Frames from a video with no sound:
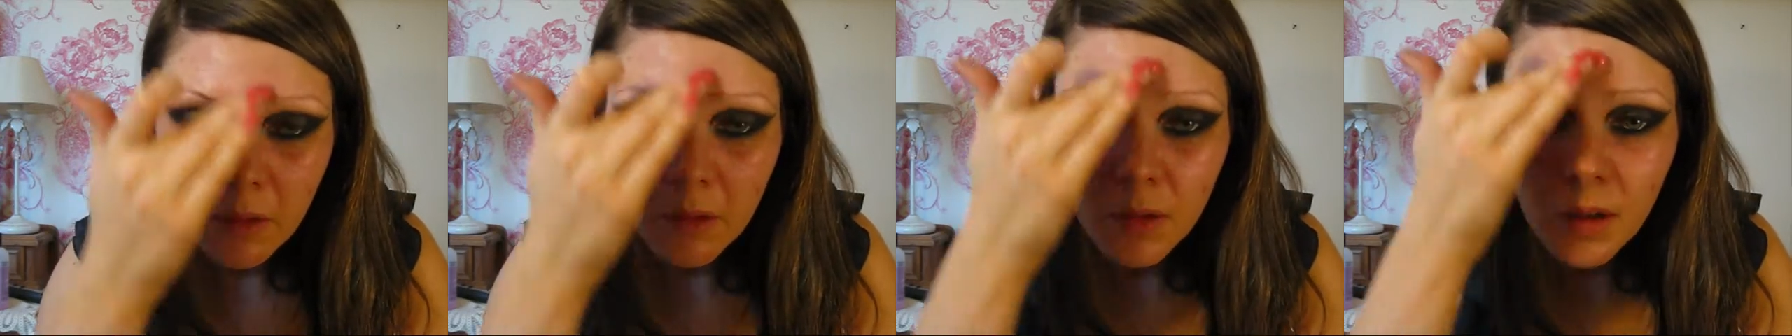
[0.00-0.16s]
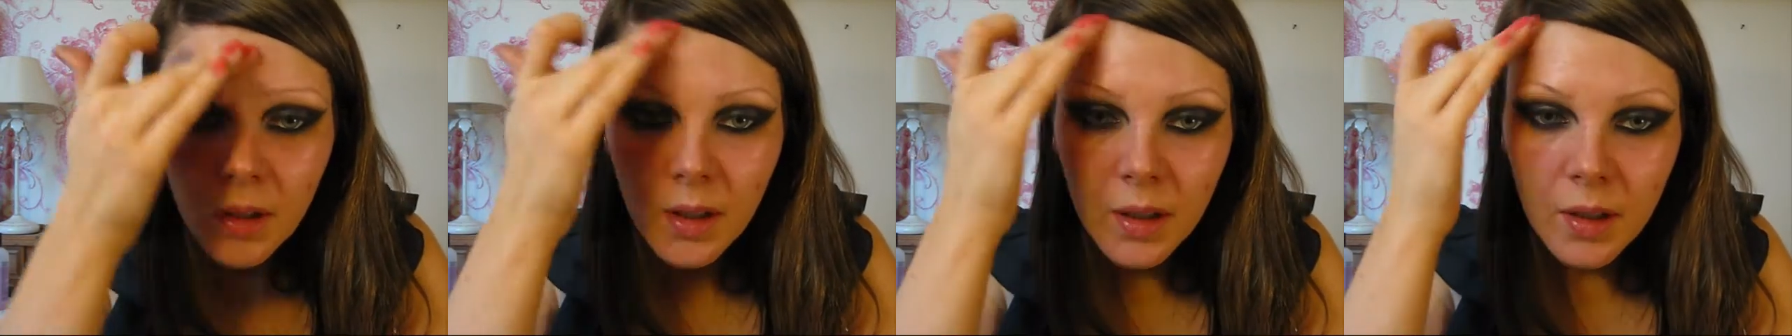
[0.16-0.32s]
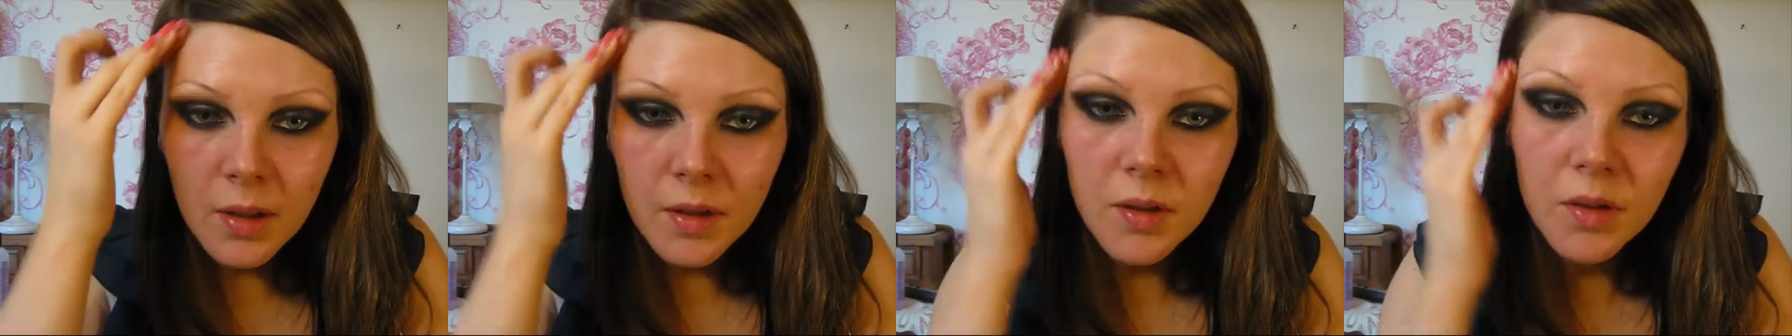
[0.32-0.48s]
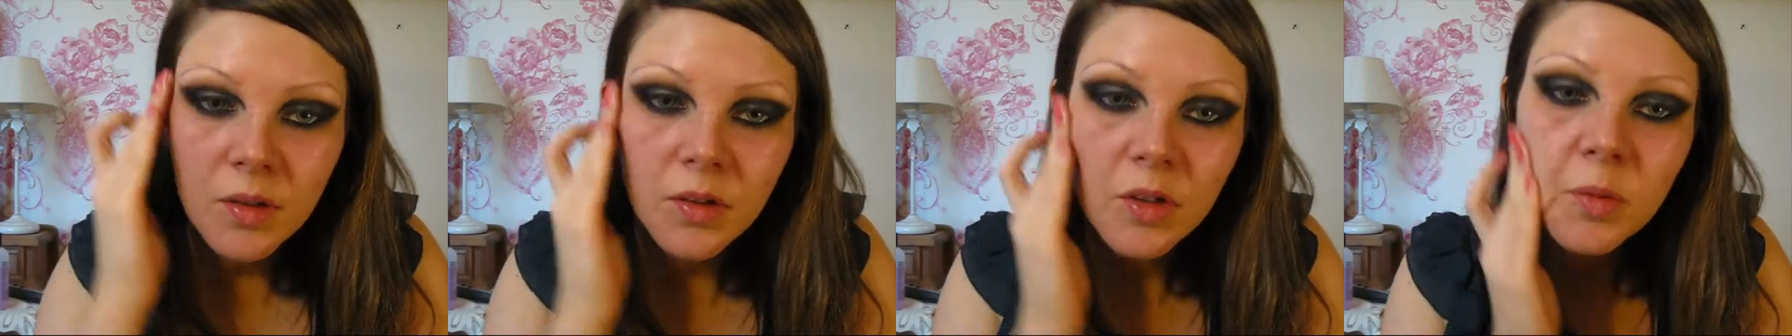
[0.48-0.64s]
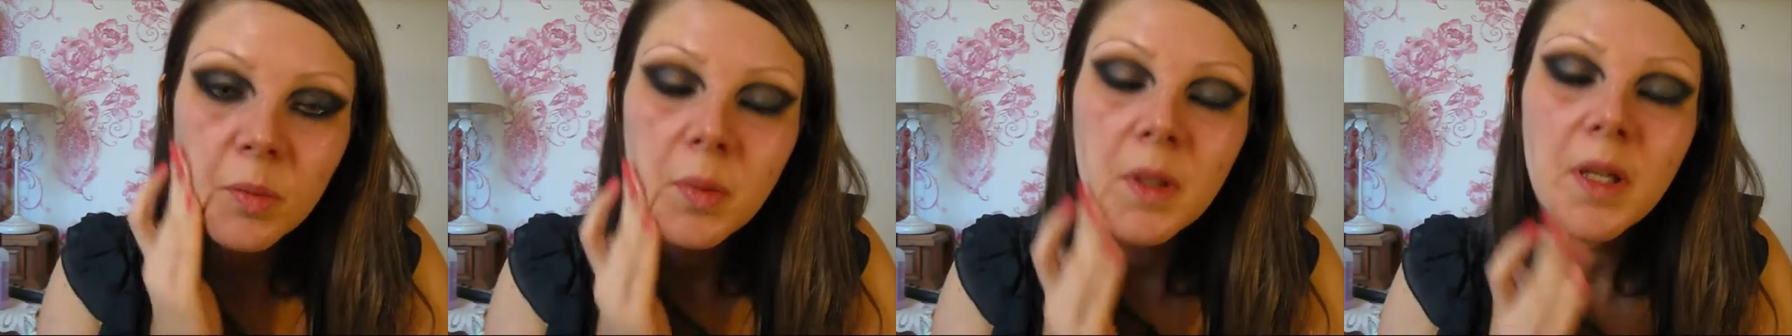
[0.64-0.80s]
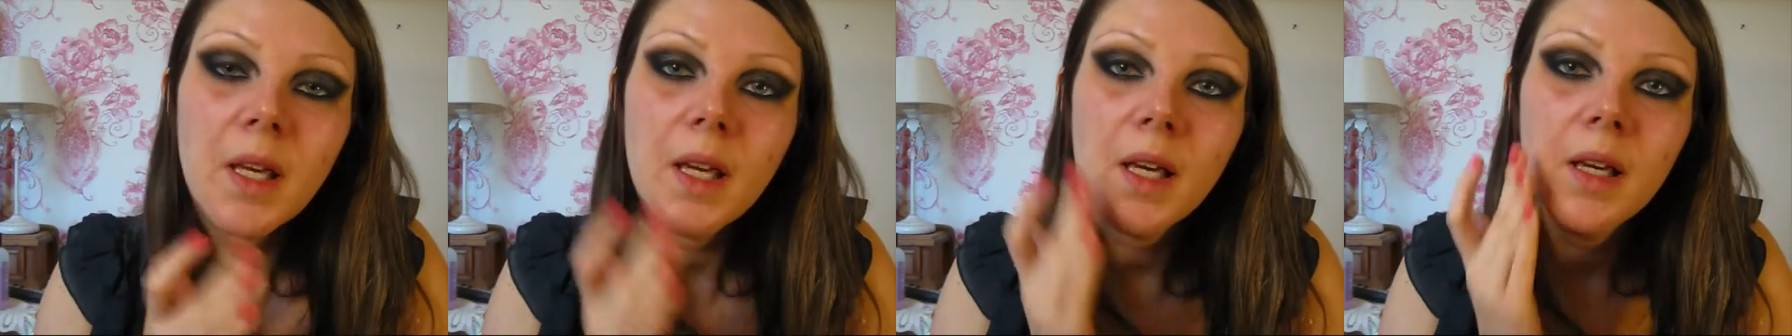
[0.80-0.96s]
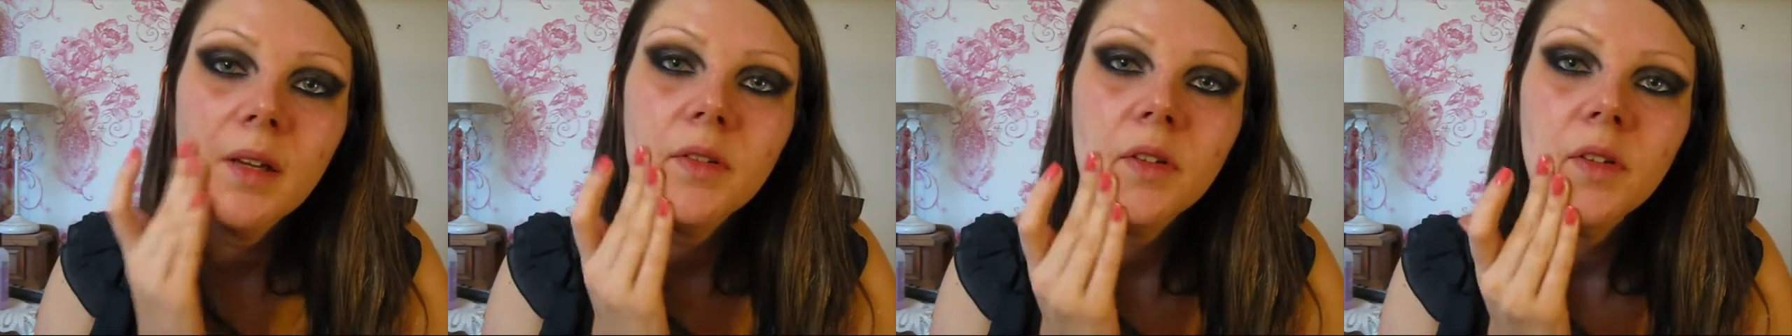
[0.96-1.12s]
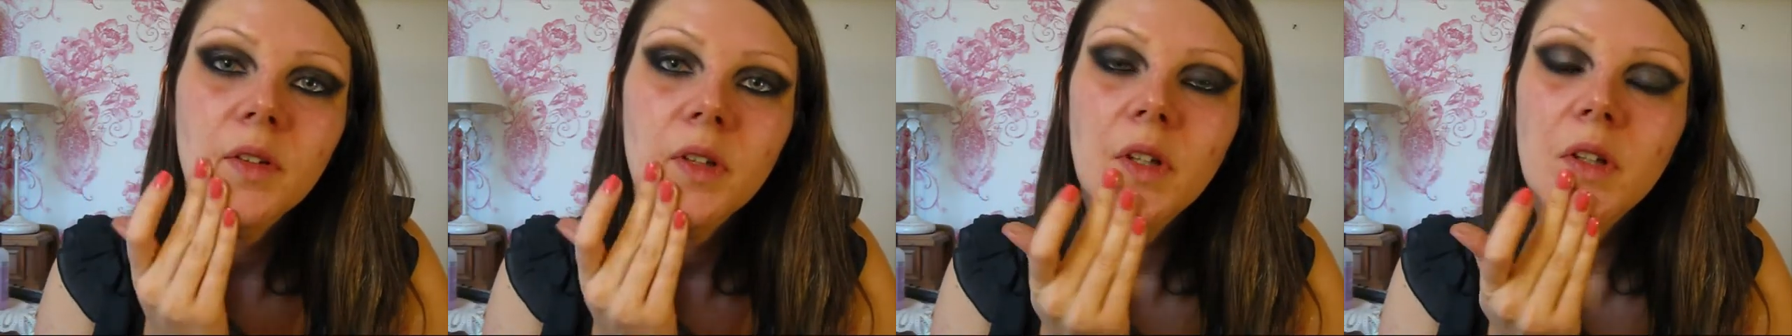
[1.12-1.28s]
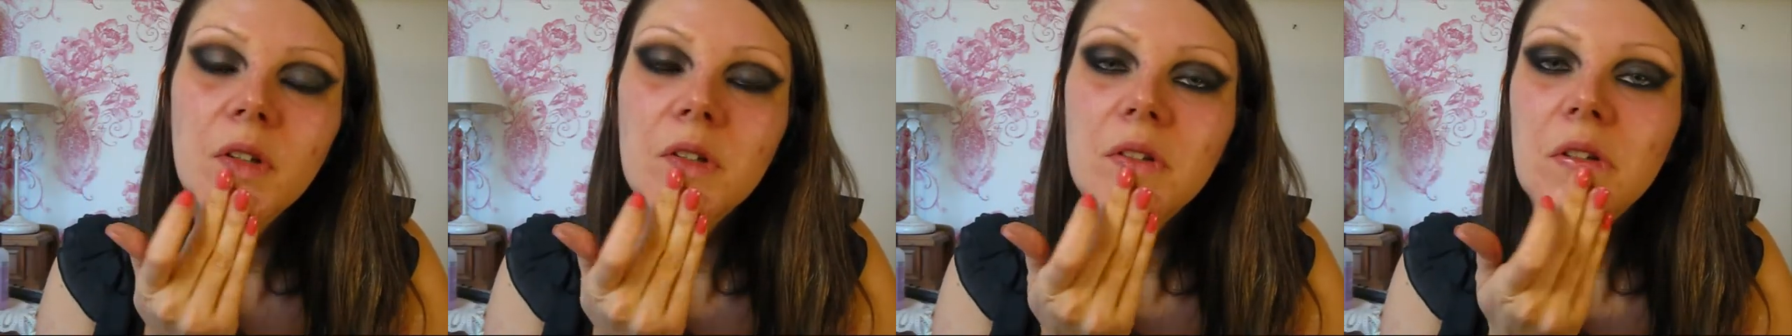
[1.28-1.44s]
Okay, so just be careful
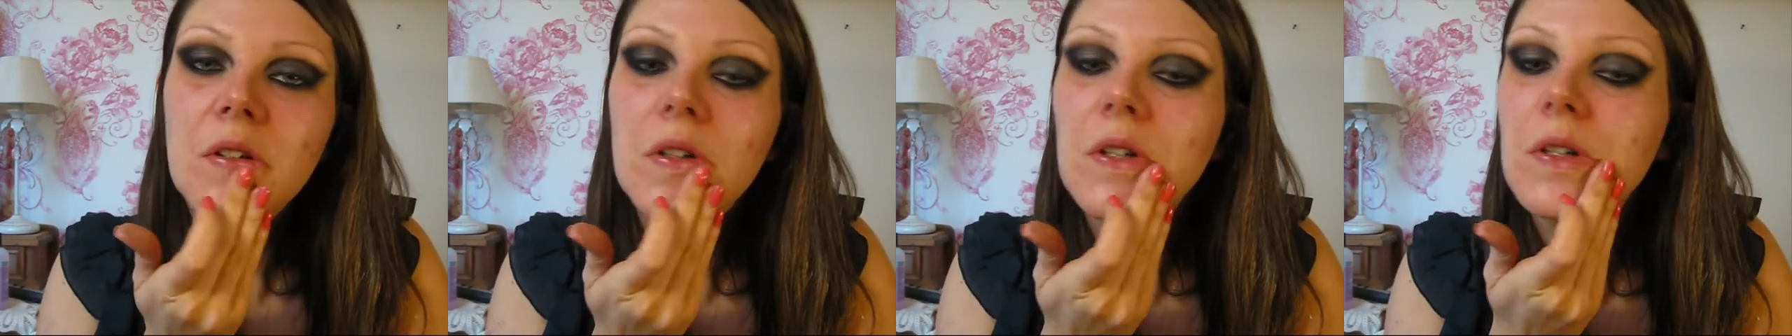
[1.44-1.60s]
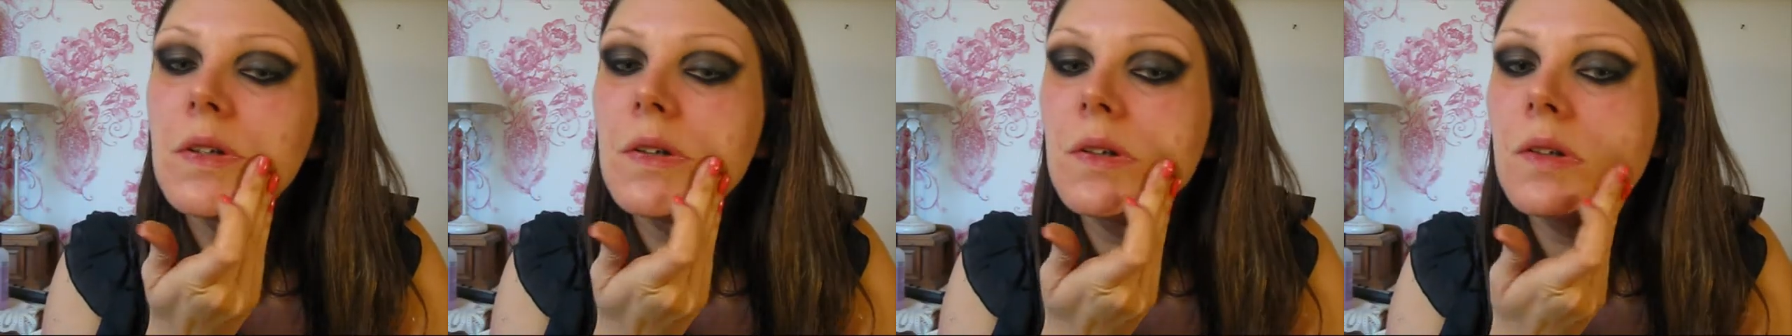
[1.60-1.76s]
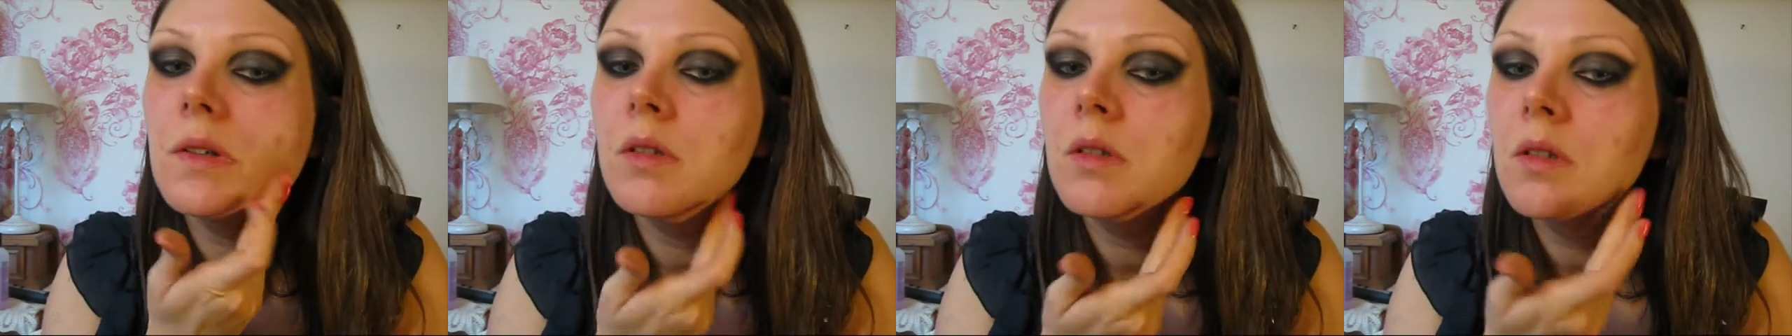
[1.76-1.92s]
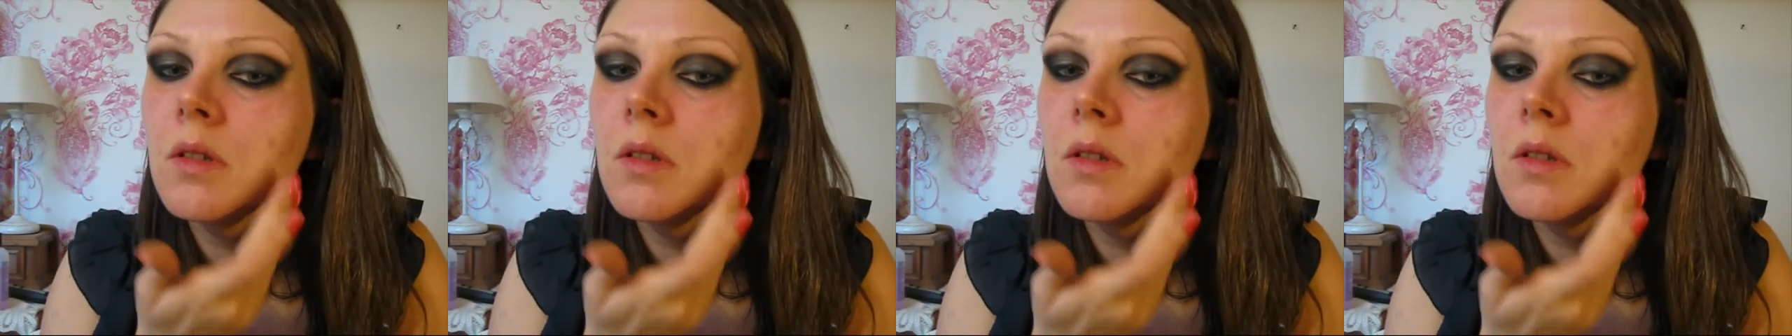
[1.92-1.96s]
not to go